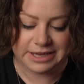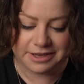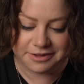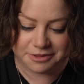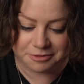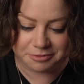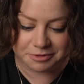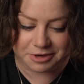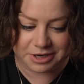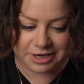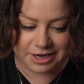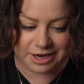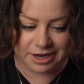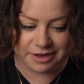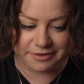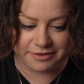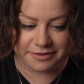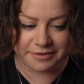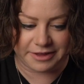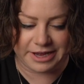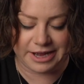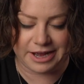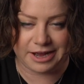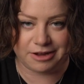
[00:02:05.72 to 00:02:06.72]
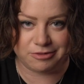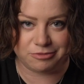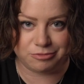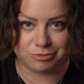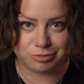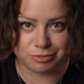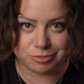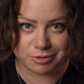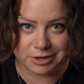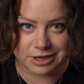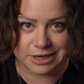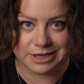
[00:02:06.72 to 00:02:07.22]
in the regard that they have
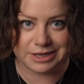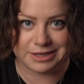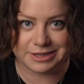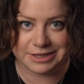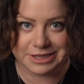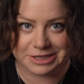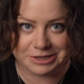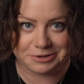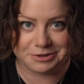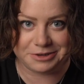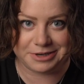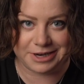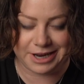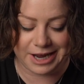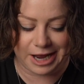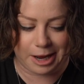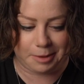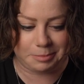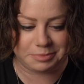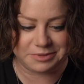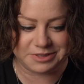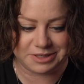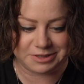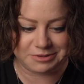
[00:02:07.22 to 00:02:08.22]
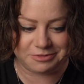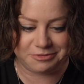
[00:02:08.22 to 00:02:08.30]
really good haptic